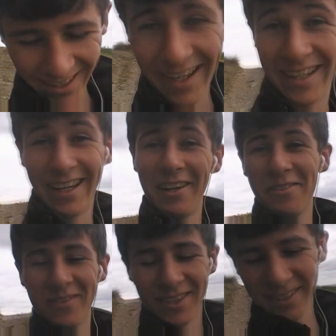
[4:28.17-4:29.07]
I care,
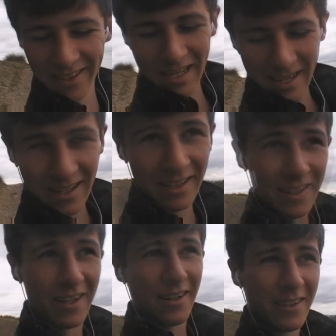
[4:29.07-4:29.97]
but,
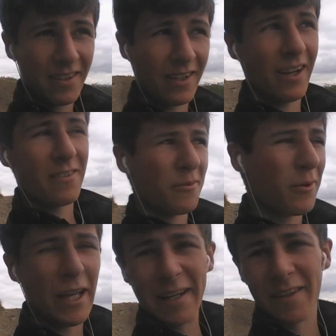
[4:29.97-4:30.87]
you know, I have
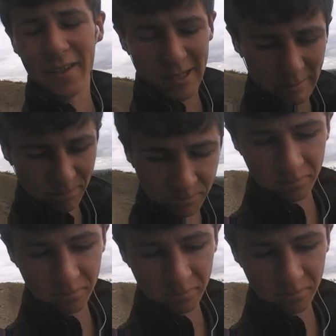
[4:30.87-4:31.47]
to edit this.